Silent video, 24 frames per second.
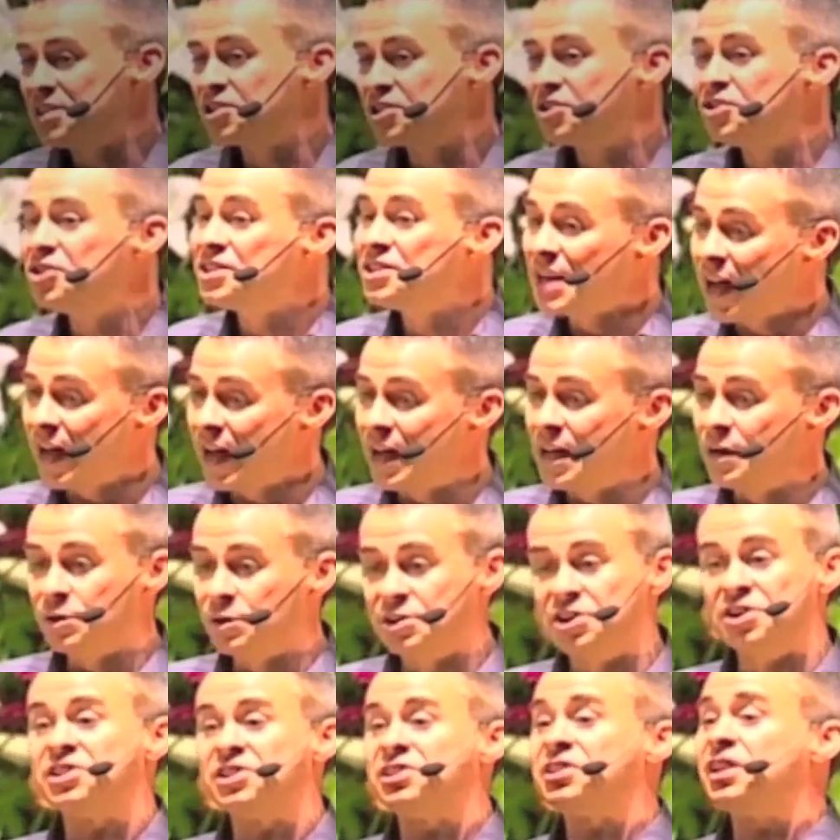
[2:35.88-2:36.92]
today,
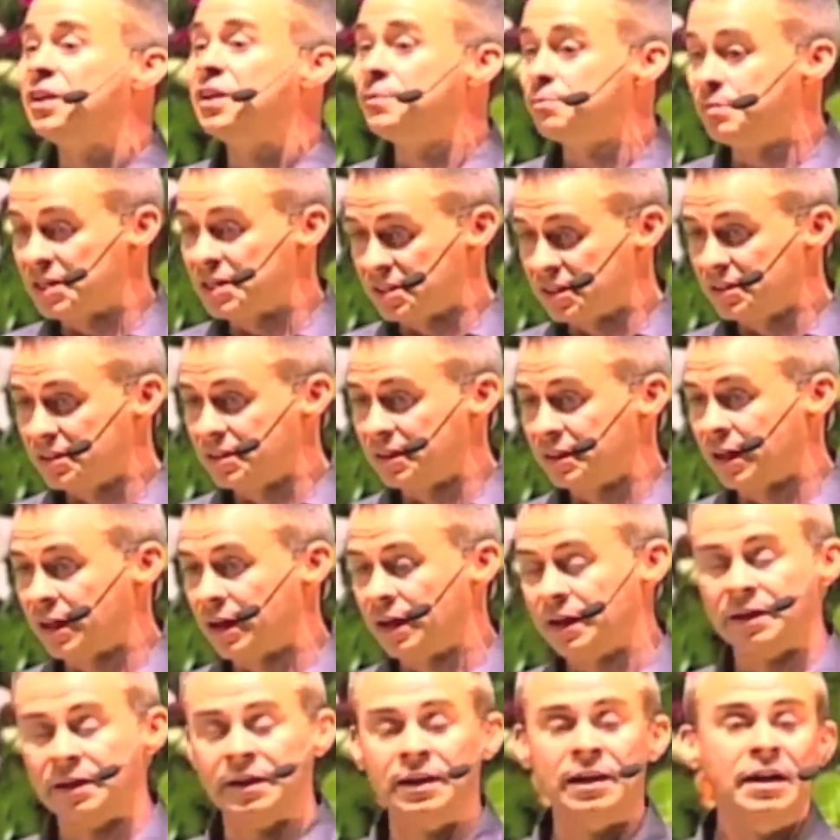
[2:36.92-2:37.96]
which is still in business
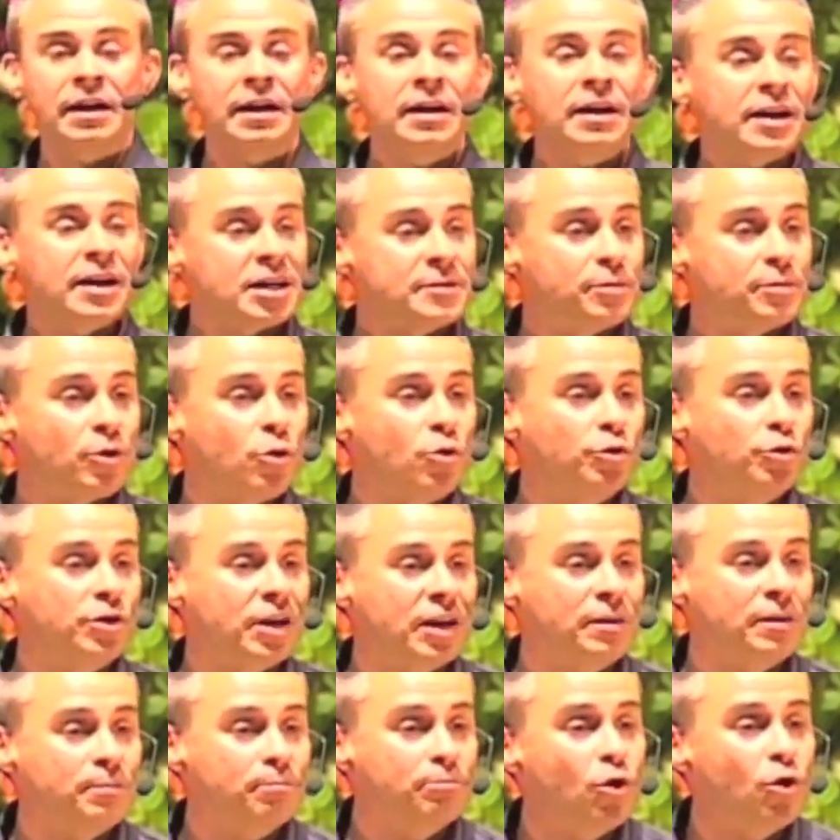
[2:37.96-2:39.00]
today, has pulled
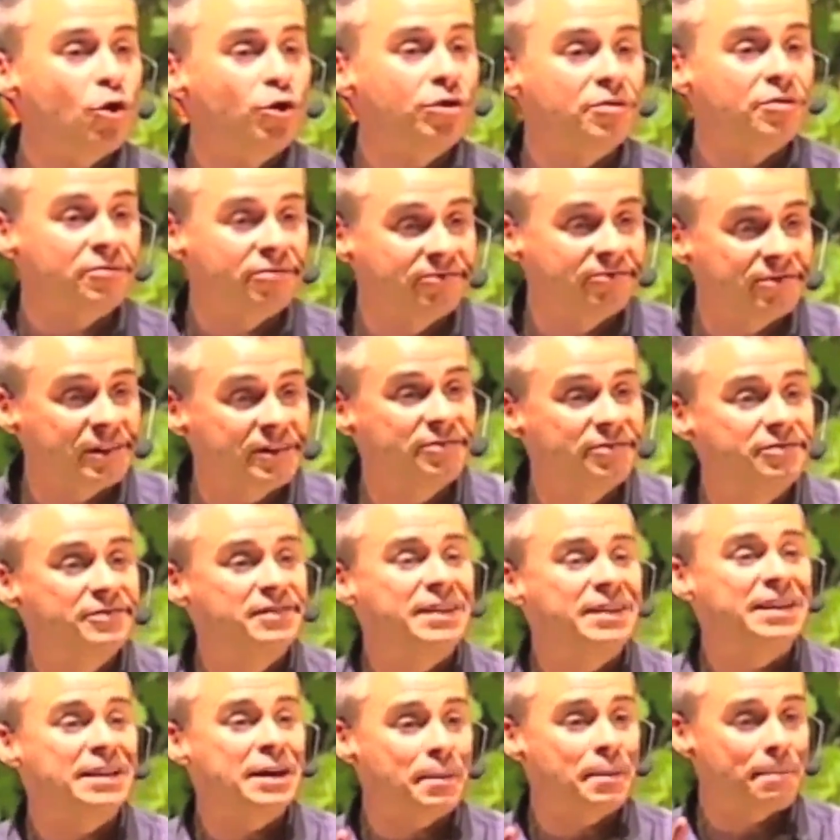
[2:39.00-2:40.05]
in more than
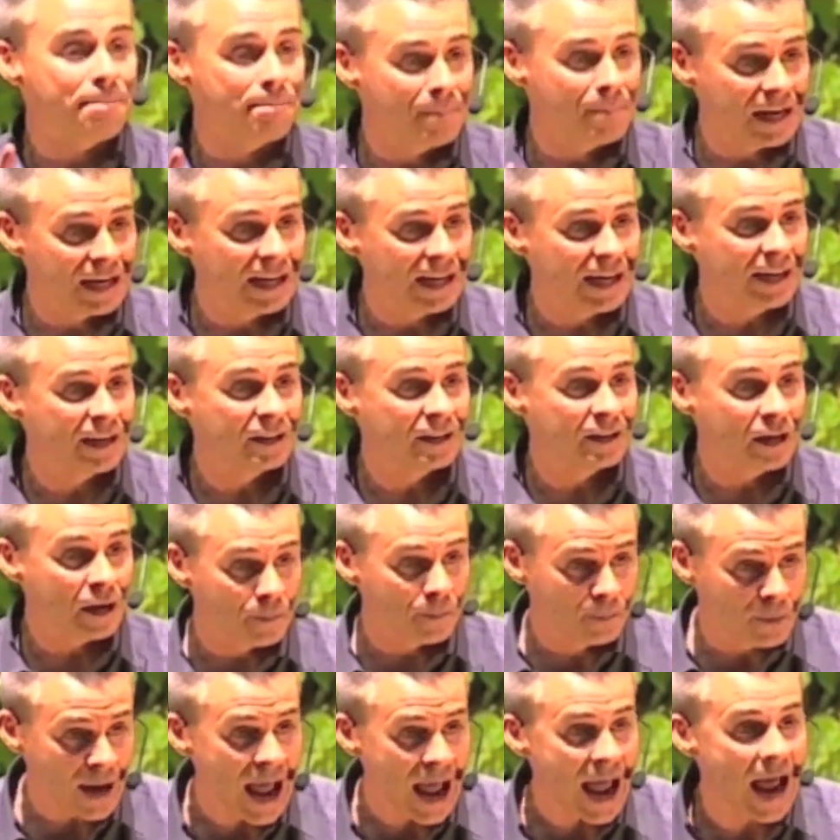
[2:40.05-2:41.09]
50 million
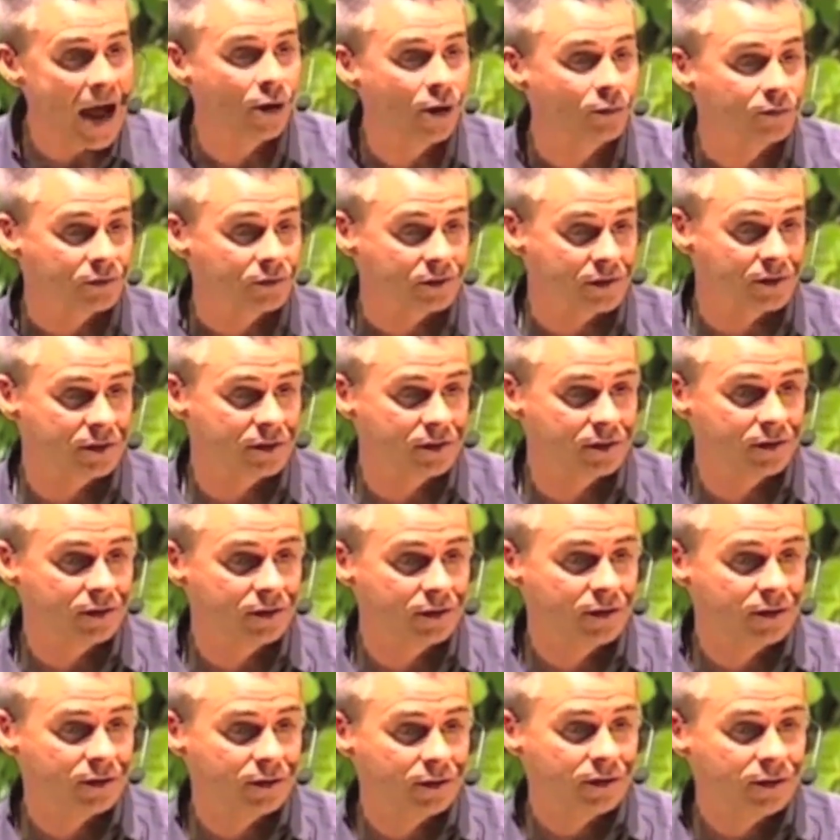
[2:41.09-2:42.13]
pounds.
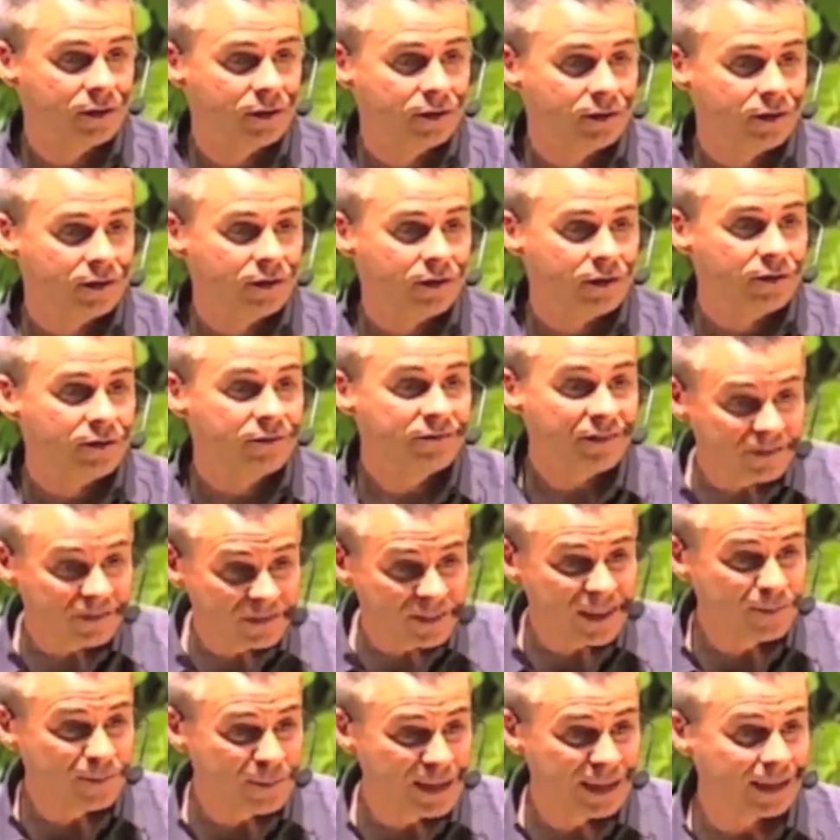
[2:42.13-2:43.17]

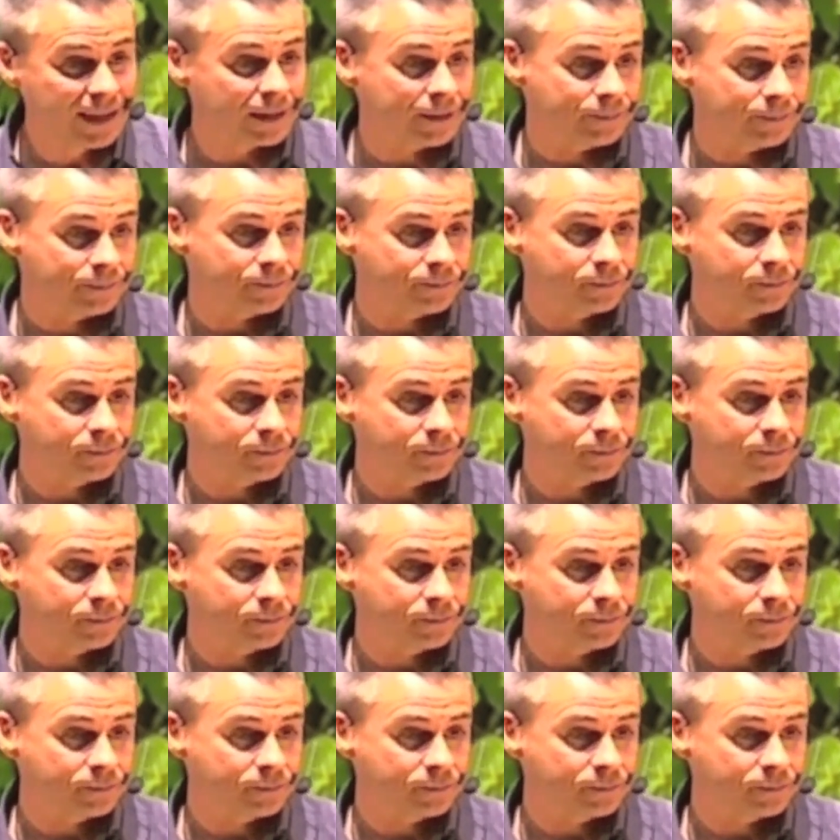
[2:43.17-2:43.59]
50 million.